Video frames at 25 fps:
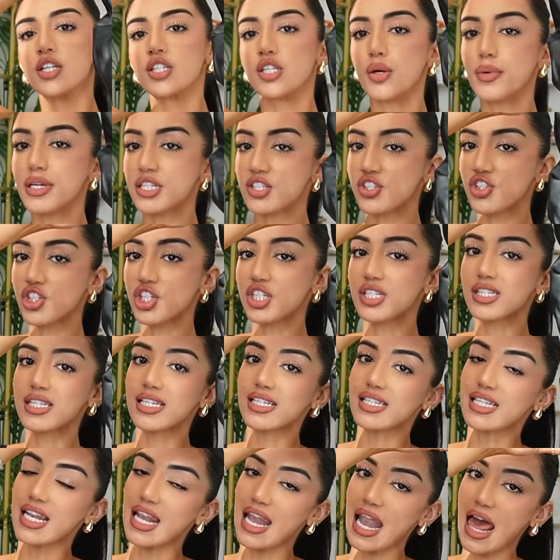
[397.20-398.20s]
So it's just
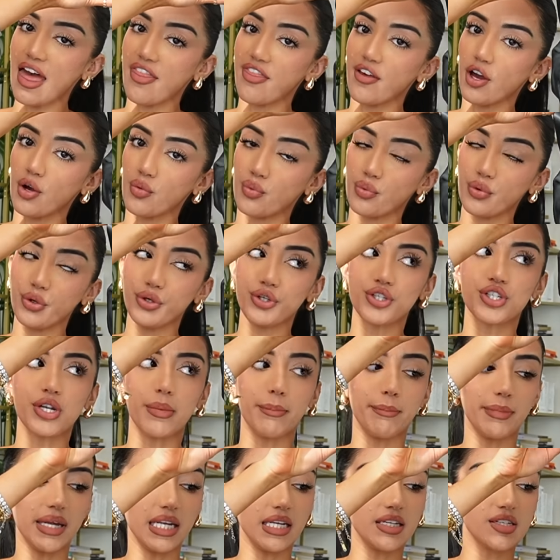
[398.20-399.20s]
this leather
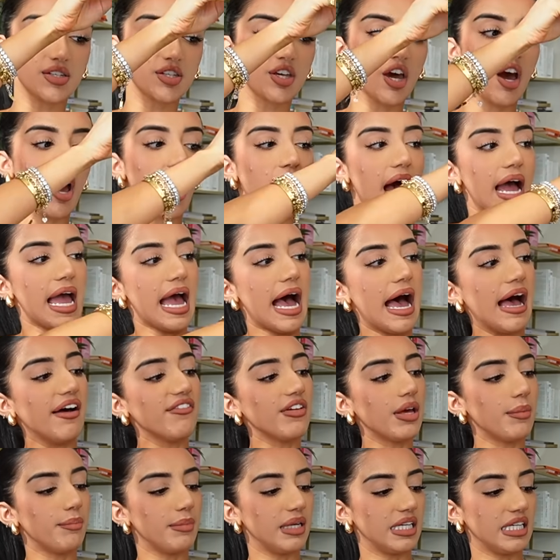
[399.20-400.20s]
ruched mini skirt. I
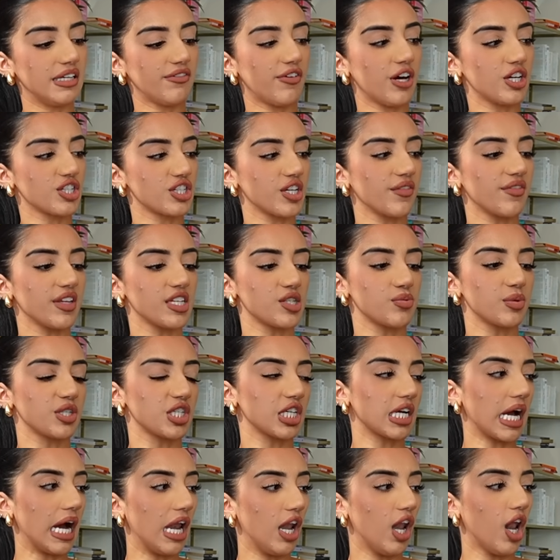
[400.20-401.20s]
have a midi version of this,
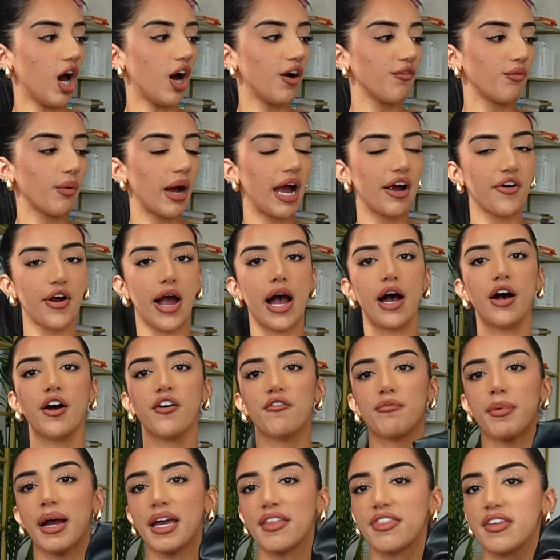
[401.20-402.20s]
which I get a lot of wear out
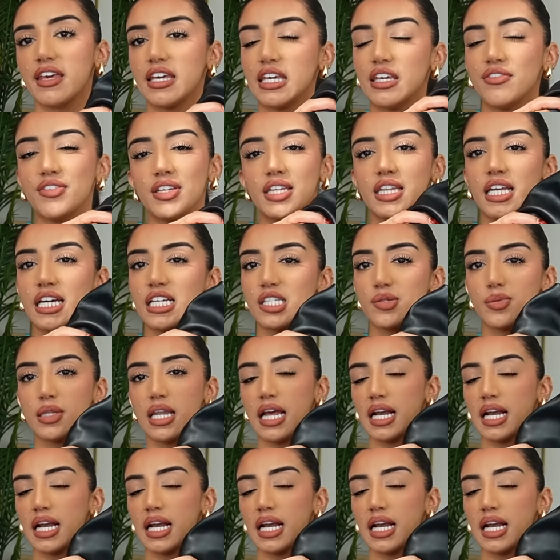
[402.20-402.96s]
of, but I think even this with